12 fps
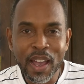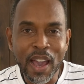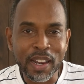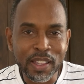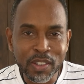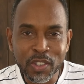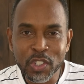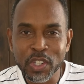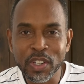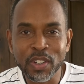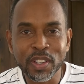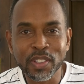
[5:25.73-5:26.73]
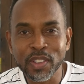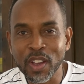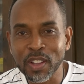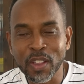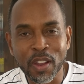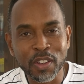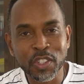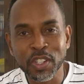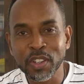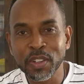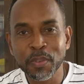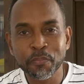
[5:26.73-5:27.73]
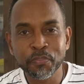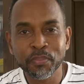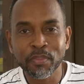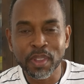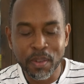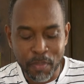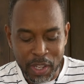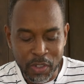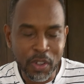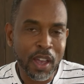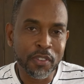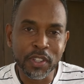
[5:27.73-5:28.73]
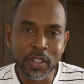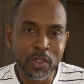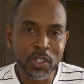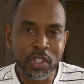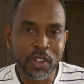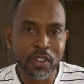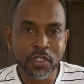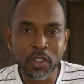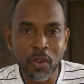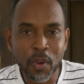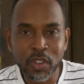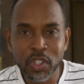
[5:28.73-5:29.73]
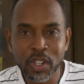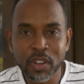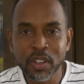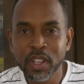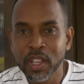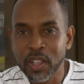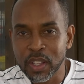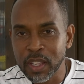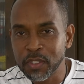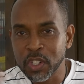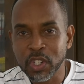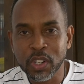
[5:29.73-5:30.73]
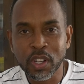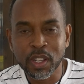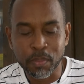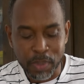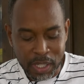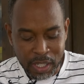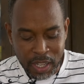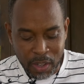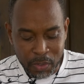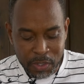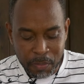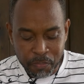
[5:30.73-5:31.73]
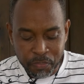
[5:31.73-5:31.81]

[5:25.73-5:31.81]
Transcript: And a little sugar, it's not a lot of sugar, but you don't have to use sugar. If you don't want sugar, you leave the sugar completely out.